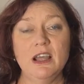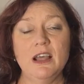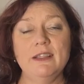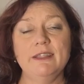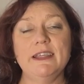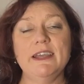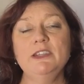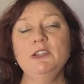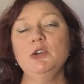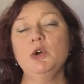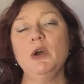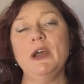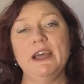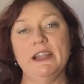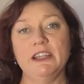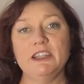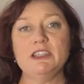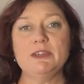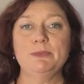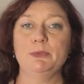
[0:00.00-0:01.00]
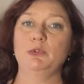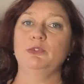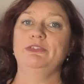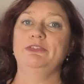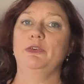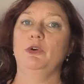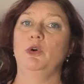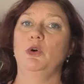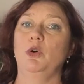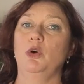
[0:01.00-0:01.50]
then you're eligible
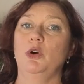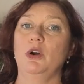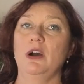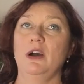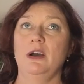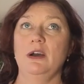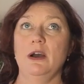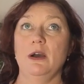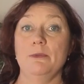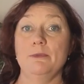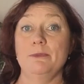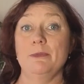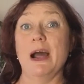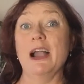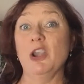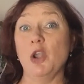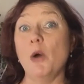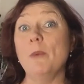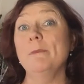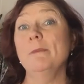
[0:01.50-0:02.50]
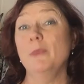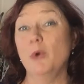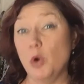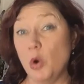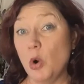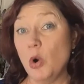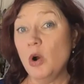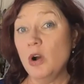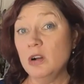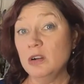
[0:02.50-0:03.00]
for a lot
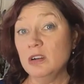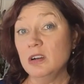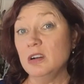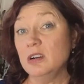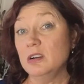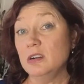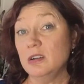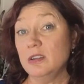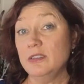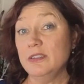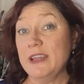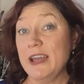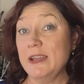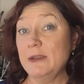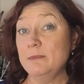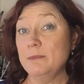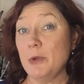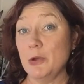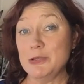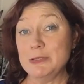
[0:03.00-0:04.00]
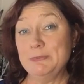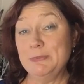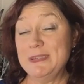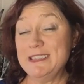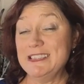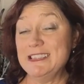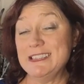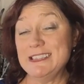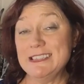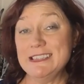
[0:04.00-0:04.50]
more than most
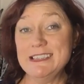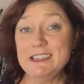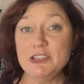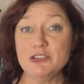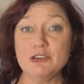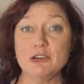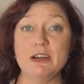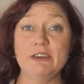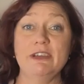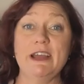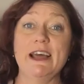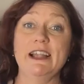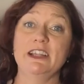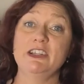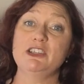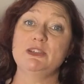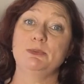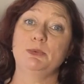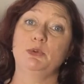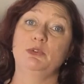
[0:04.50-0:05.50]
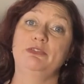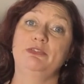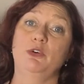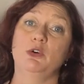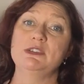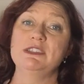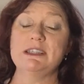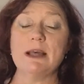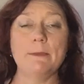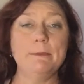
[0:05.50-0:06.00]
businesses. You're eligible
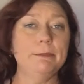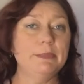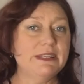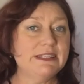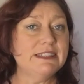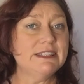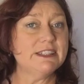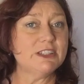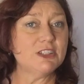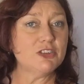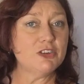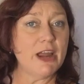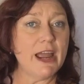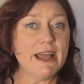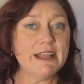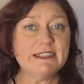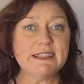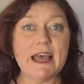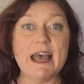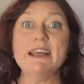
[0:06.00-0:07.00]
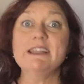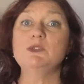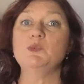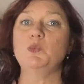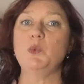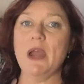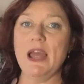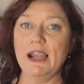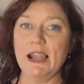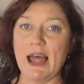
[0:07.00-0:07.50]
for some business grants as
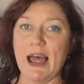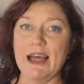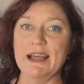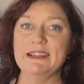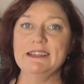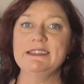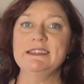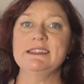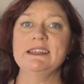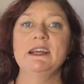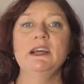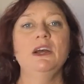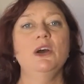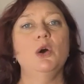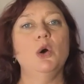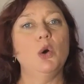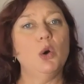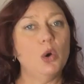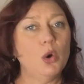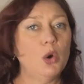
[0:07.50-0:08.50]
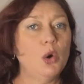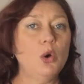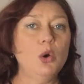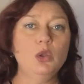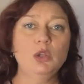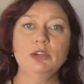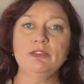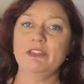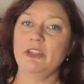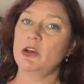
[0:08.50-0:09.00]
well as
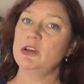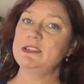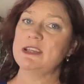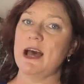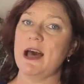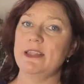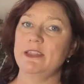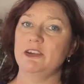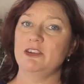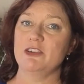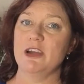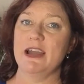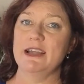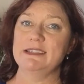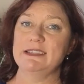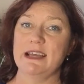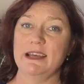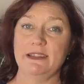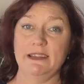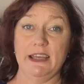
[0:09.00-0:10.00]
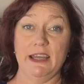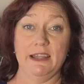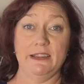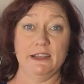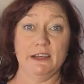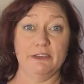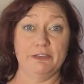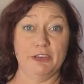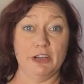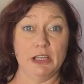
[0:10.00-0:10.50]
all of those other grants out there
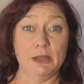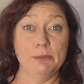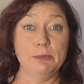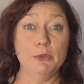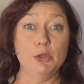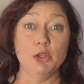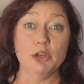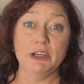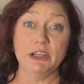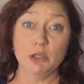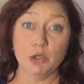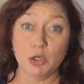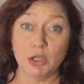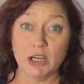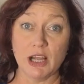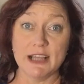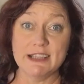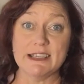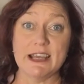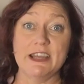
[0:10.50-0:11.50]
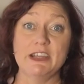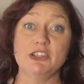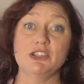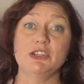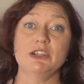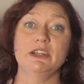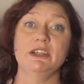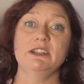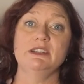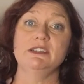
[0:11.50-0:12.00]
that are for community
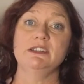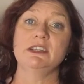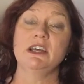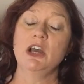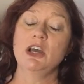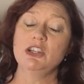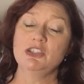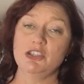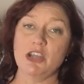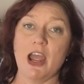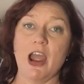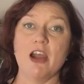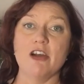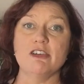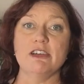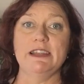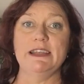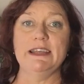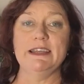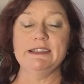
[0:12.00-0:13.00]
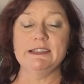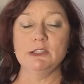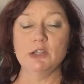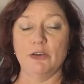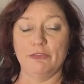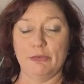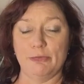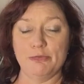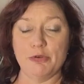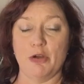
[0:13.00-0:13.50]
organisations, charities,
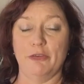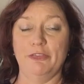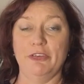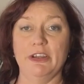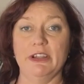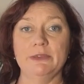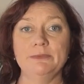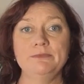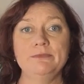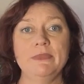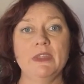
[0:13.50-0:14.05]
not-for-profit.